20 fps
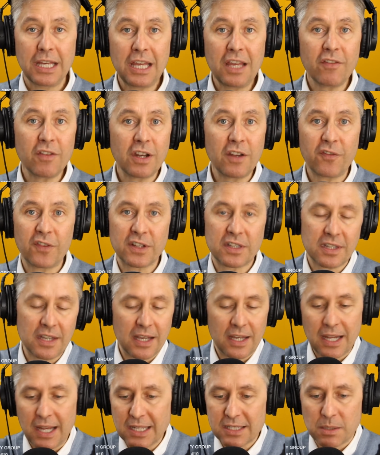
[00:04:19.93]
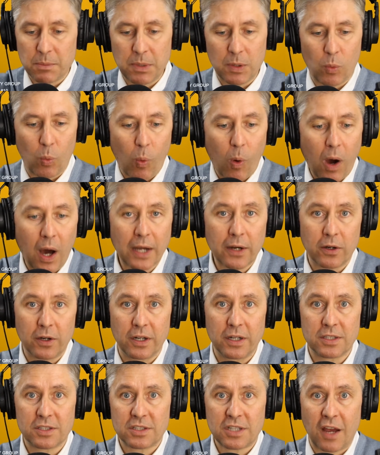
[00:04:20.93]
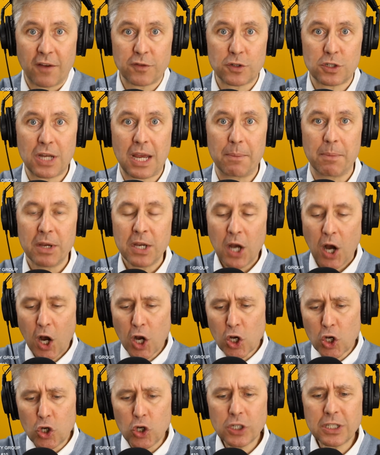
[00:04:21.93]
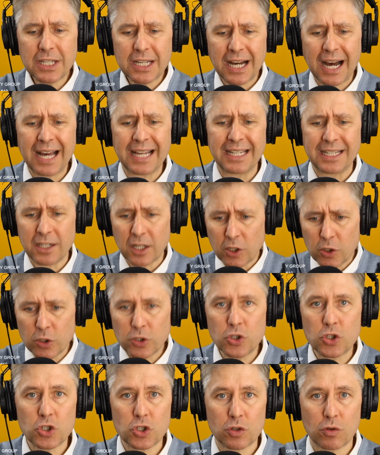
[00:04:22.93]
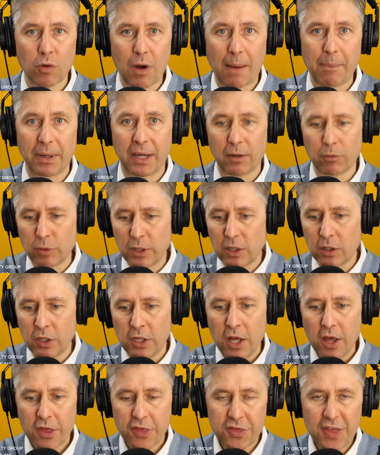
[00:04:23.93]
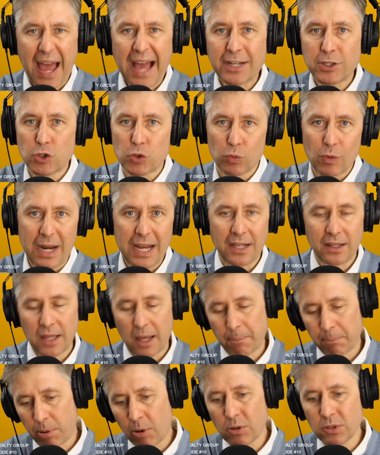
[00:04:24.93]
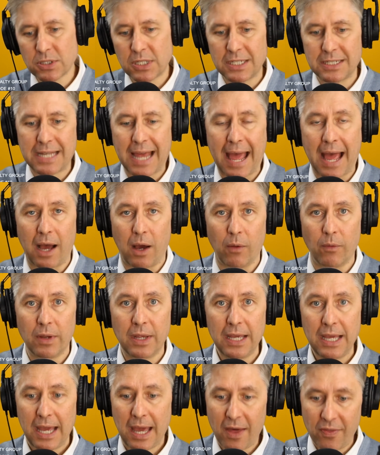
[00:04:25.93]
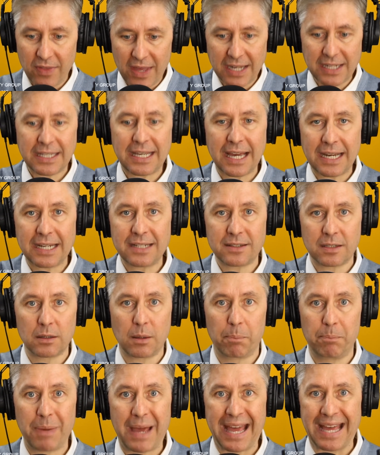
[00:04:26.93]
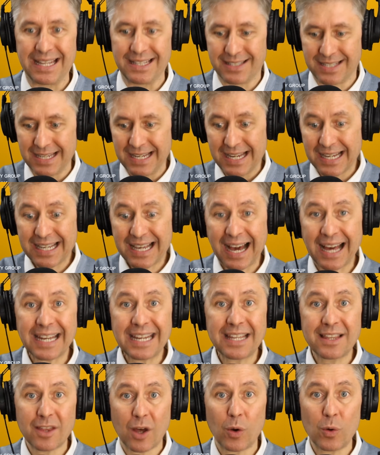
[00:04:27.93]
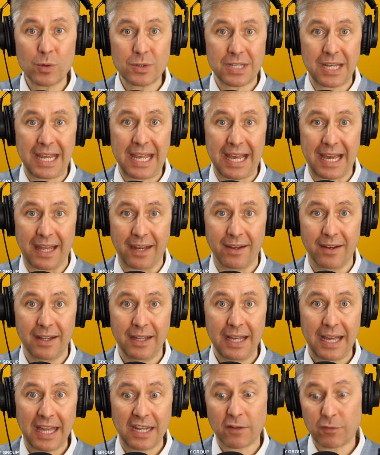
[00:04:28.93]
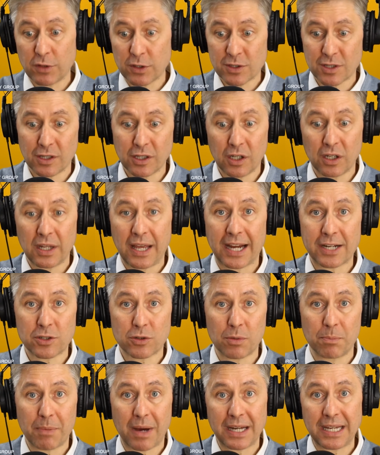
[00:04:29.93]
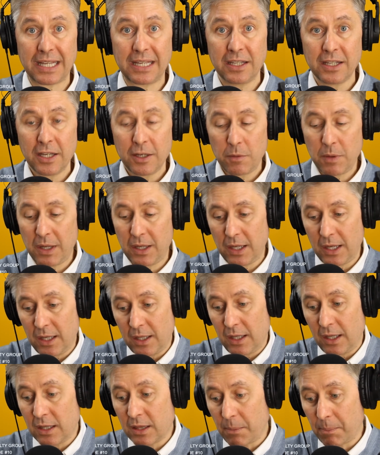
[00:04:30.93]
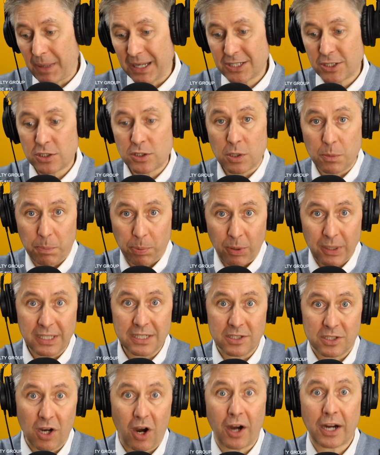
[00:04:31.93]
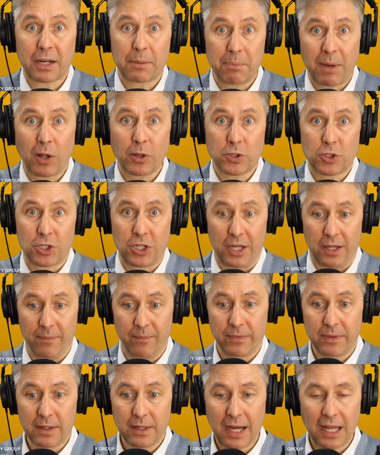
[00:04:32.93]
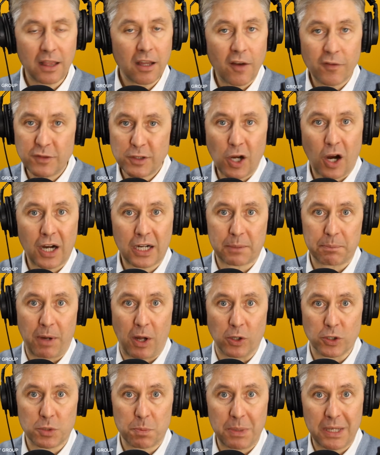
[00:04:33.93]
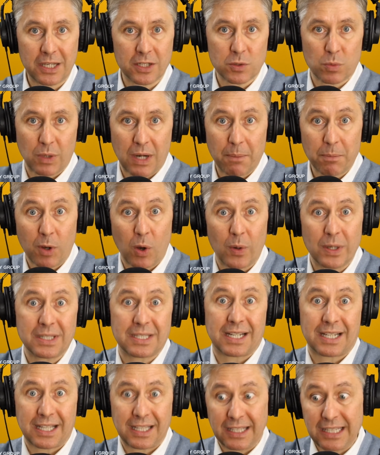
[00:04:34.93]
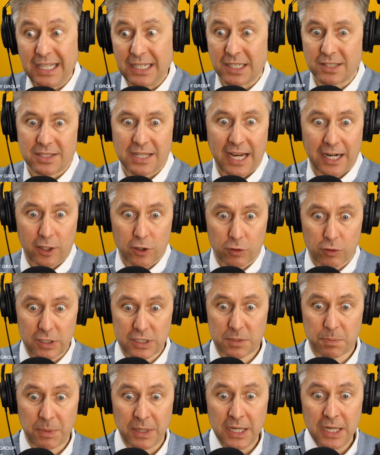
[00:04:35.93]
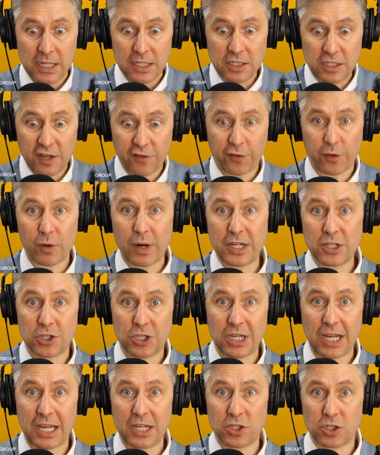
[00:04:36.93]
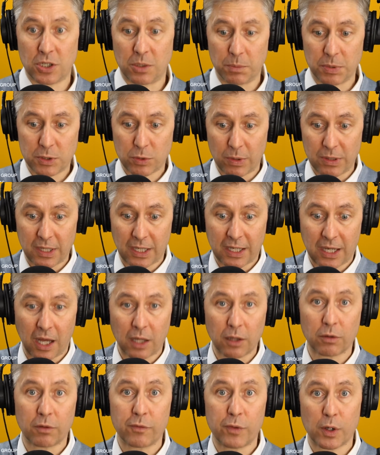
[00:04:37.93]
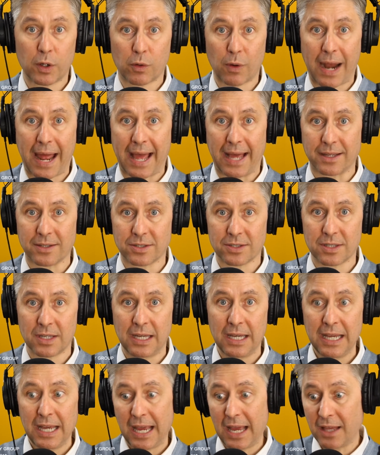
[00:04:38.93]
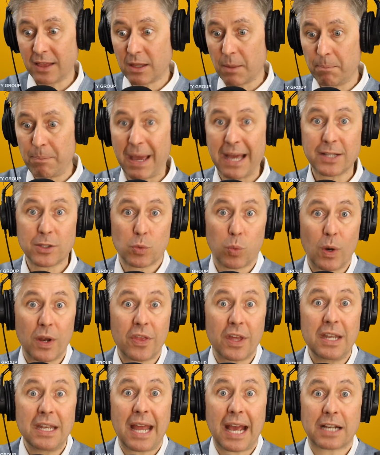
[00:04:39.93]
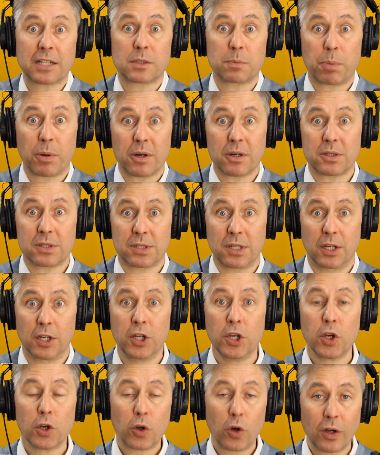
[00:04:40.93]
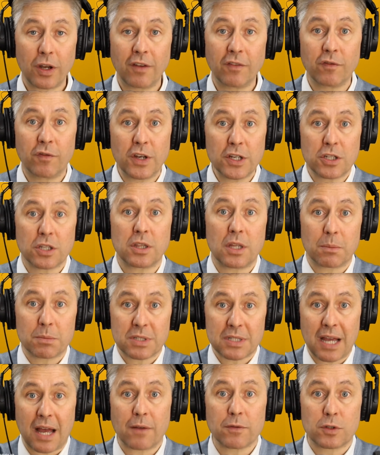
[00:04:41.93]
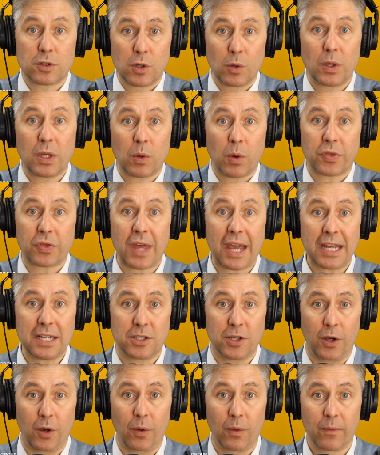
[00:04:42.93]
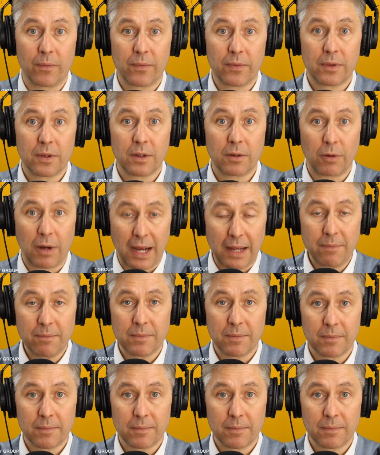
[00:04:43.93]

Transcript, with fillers: even if it, it hasn't been watered and it's tough shape, a good cut and a good scrubbing, a real thatch rake that pulls it down, and then getting to the beds, cutting those in. And if there's a little extra money in, in the budget to put dark mulch in, I love dark mulch because when I'm going to clean, it's that crisp differentiation between the color of the grass and the beds where the next person could envision themselves doing what they do, right?